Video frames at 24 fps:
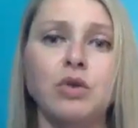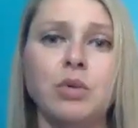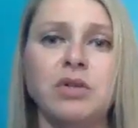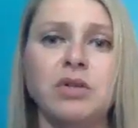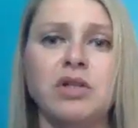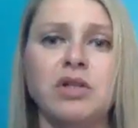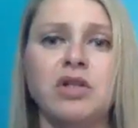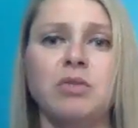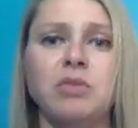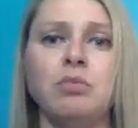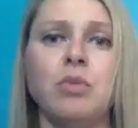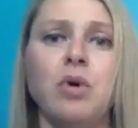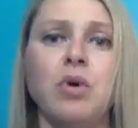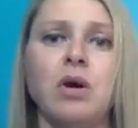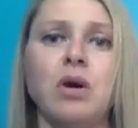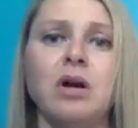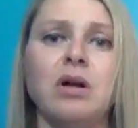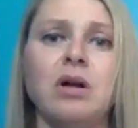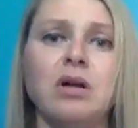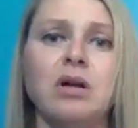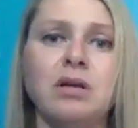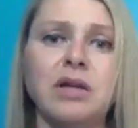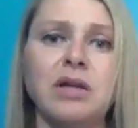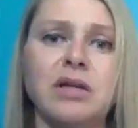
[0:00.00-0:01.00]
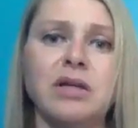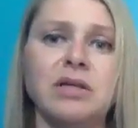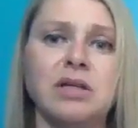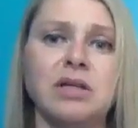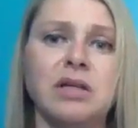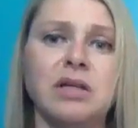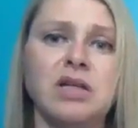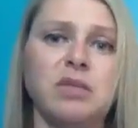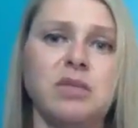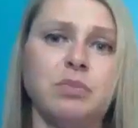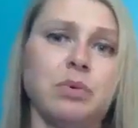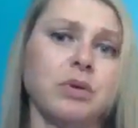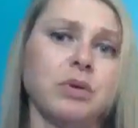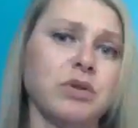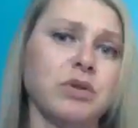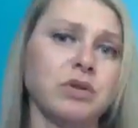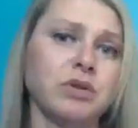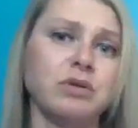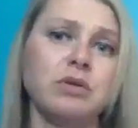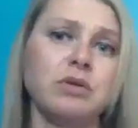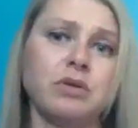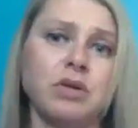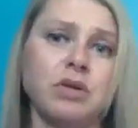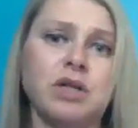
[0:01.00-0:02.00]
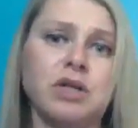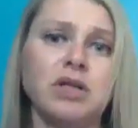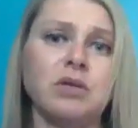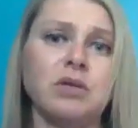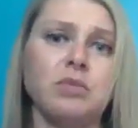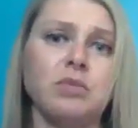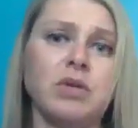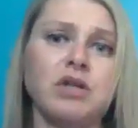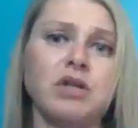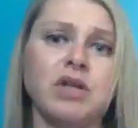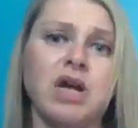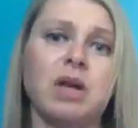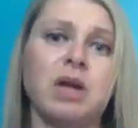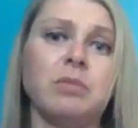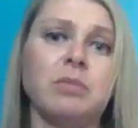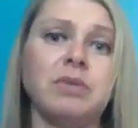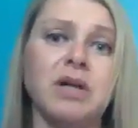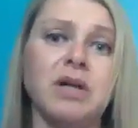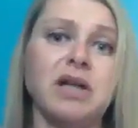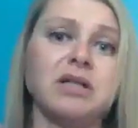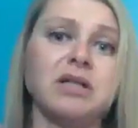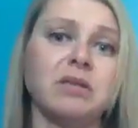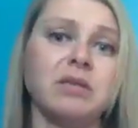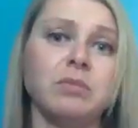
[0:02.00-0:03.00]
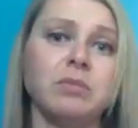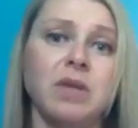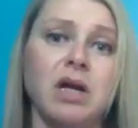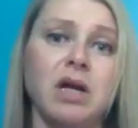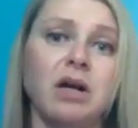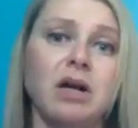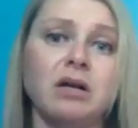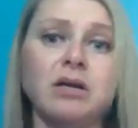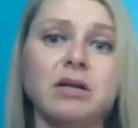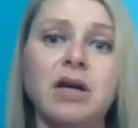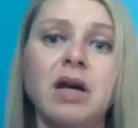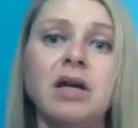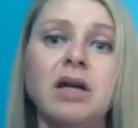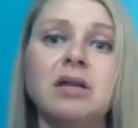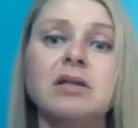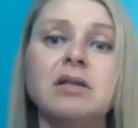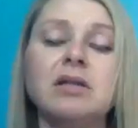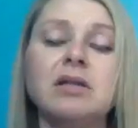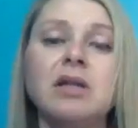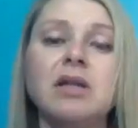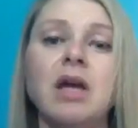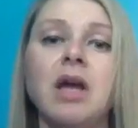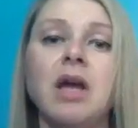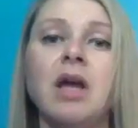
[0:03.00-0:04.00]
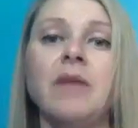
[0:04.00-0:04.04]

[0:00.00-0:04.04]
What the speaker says: which is more holistic sports nutrition, which I apply to my clients.